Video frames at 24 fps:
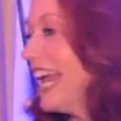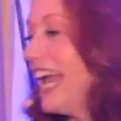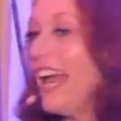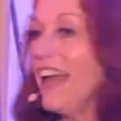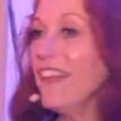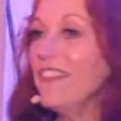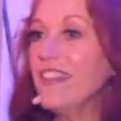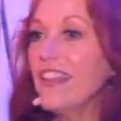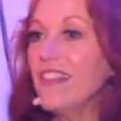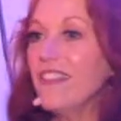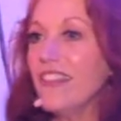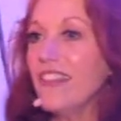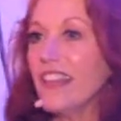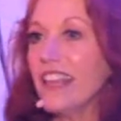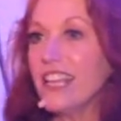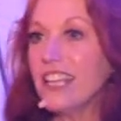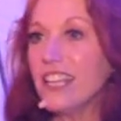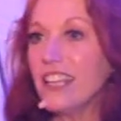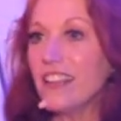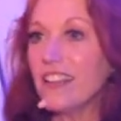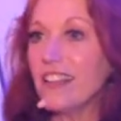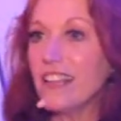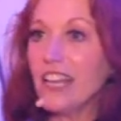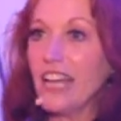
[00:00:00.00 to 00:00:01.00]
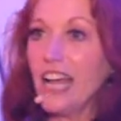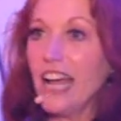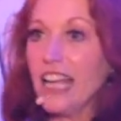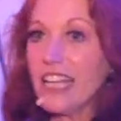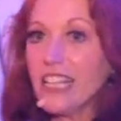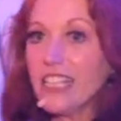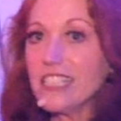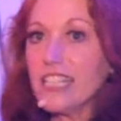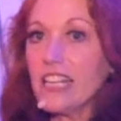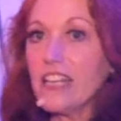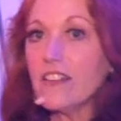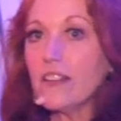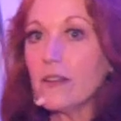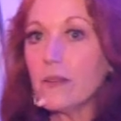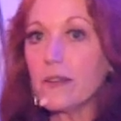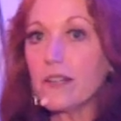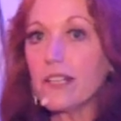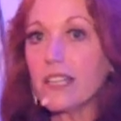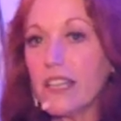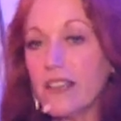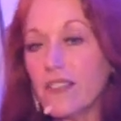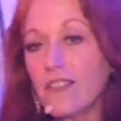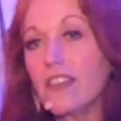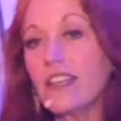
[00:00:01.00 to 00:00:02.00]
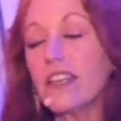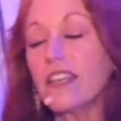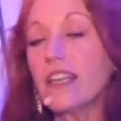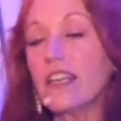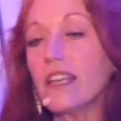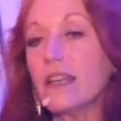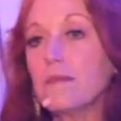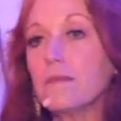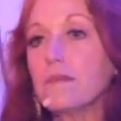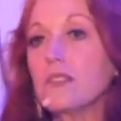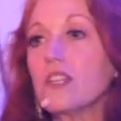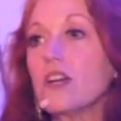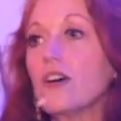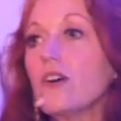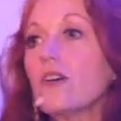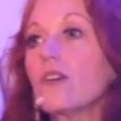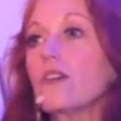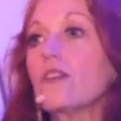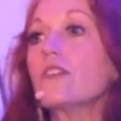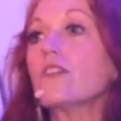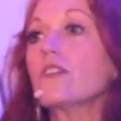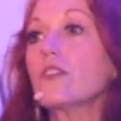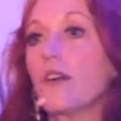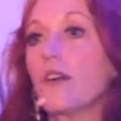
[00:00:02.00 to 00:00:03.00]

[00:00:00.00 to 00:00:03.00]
And then I could tell they were giving him total